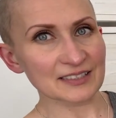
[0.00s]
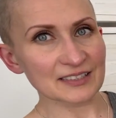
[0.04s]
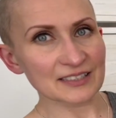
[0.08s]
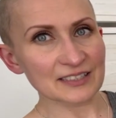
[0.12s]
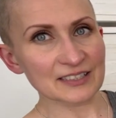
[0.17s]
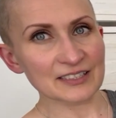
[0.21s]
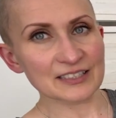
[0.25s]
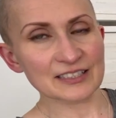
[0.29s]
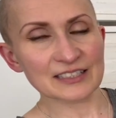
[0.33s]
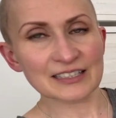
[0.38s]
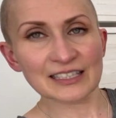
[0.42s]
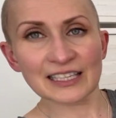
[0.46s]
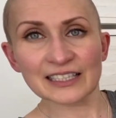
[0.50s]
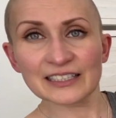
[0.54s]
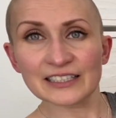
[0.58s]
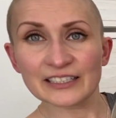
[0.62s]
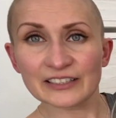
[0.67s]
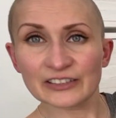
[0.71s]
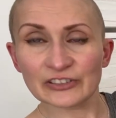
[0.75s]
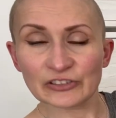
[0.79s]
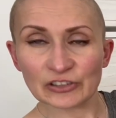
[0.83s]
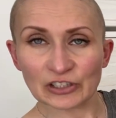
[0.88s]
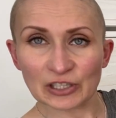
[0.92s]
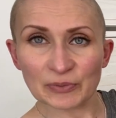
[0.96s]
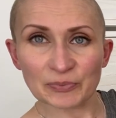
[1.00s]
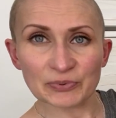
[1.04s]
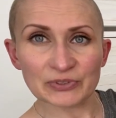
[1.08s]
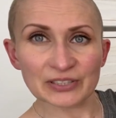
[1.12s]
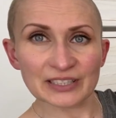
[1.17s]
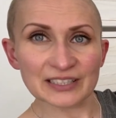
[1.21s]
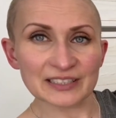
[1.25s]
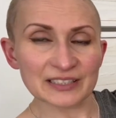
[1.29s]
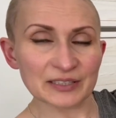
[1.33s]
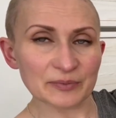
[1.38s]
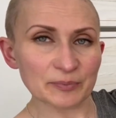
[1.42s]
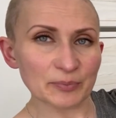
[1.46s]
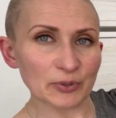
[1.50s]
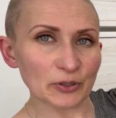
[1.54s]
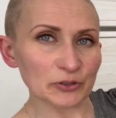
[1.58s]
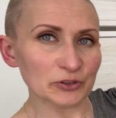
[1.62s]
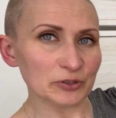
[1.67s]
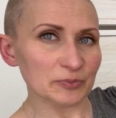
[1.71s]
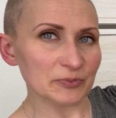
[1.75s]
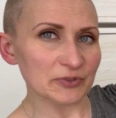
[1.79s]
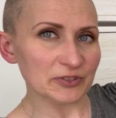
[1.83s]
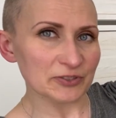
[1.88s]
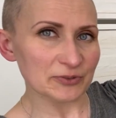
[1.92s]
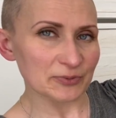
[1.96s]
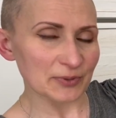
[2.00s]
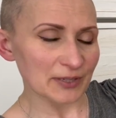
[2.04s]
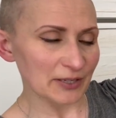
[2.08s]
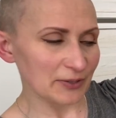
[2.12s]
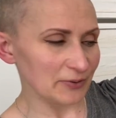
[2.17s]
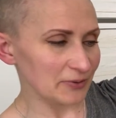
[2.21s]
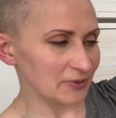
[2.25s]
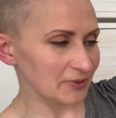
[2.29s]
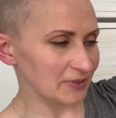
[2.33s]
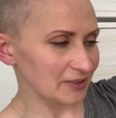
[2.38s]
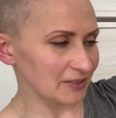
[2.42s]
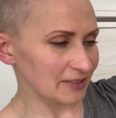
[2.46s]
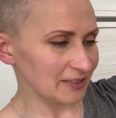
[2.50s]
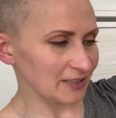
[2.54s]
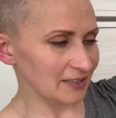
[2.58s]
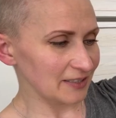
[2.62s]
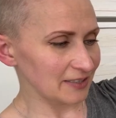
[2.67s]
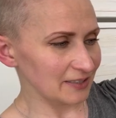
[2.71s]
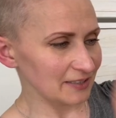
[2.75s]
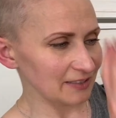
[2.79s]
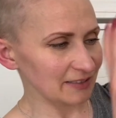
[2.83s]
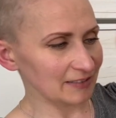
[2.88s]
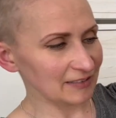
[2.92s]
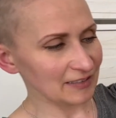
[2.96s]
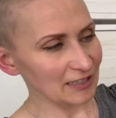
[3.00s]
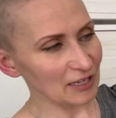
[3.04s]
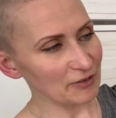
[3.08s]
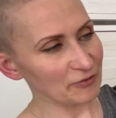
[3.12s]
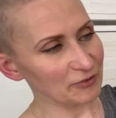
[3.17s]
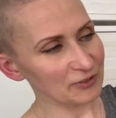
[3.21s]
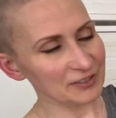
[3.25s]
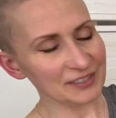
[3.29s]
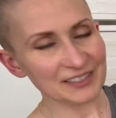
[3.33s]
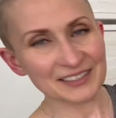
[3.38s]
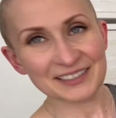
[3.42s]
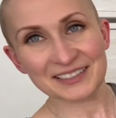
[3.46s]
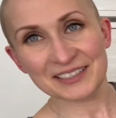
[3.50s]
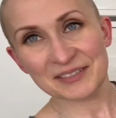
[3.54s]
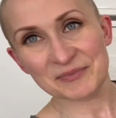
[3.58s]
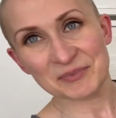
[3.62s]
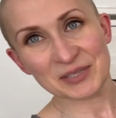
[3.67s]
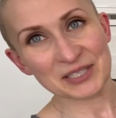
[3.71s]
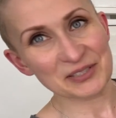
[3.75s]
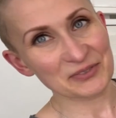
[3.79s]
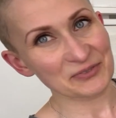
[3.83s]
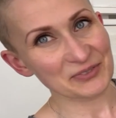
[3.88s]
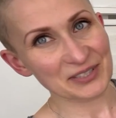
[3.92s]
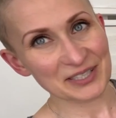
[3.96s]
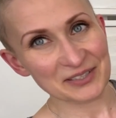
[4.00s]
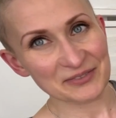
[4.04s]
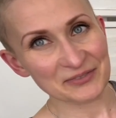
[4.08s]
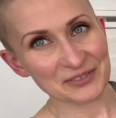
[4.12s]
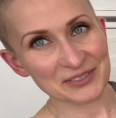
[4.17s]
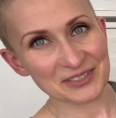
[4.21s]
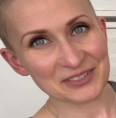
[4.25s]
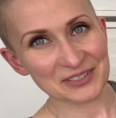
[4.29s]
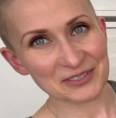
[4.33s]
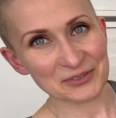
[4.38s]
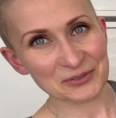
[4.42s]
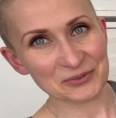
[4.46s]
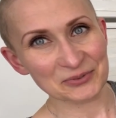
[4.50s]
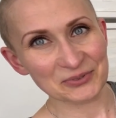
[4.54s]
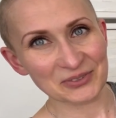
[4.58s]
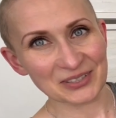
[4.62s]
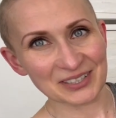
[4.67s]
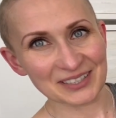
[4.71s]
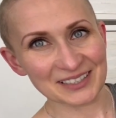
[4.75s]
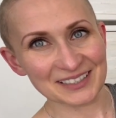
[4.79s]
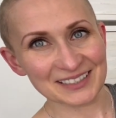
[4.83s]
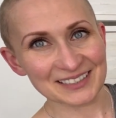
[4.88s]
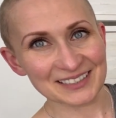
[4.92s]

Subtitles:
Slightly tipped at the bottom as well. Definitely my favorite so far.